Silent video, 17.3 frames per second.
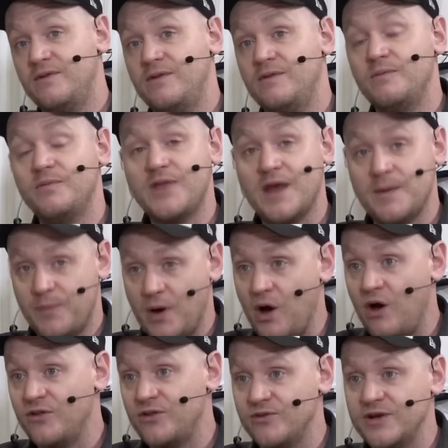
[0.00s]
that
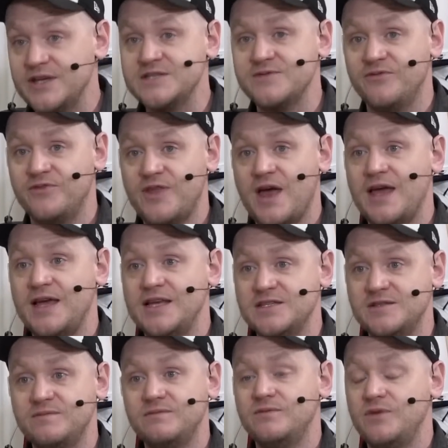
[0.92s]
part of the reason for that
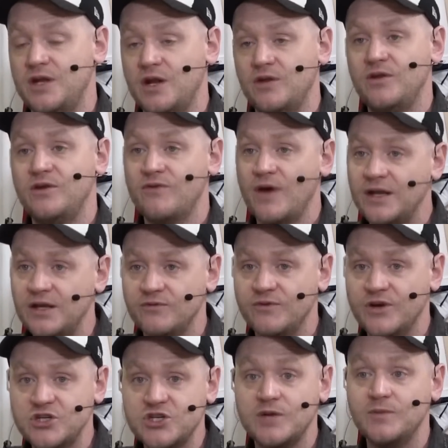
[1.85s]
is you know the Iranian
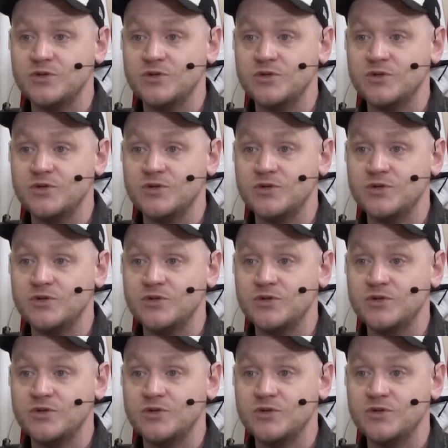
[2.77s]
regime,